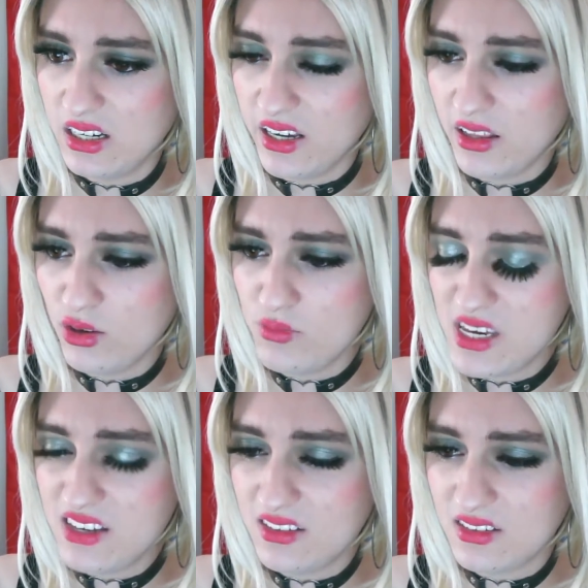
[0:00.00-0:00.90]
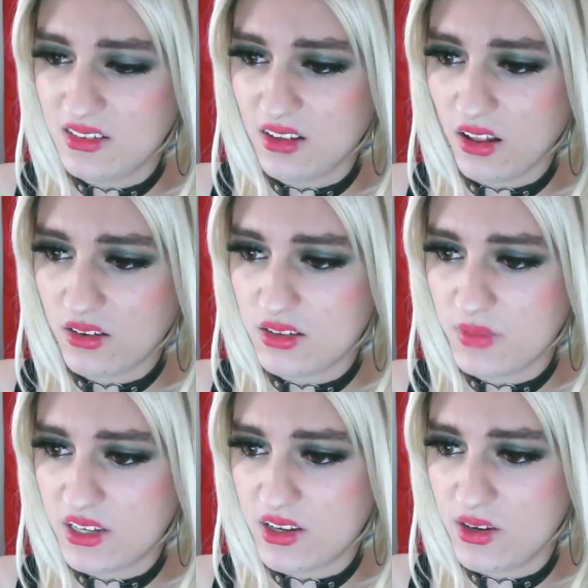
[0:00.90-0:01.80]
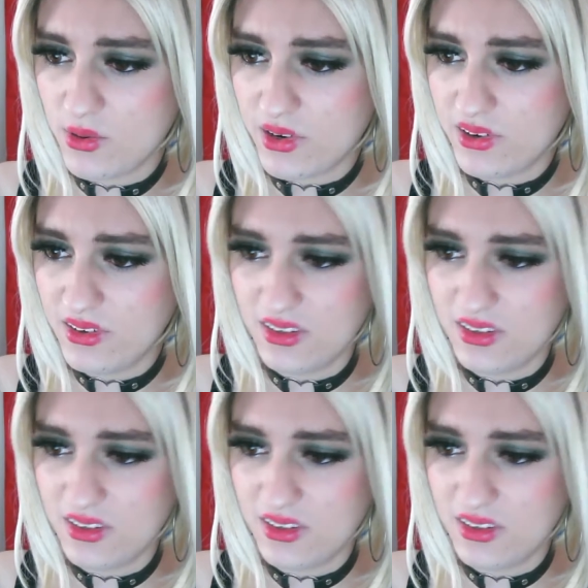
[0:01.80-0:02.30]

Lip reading: Illumise looks a bit cuter.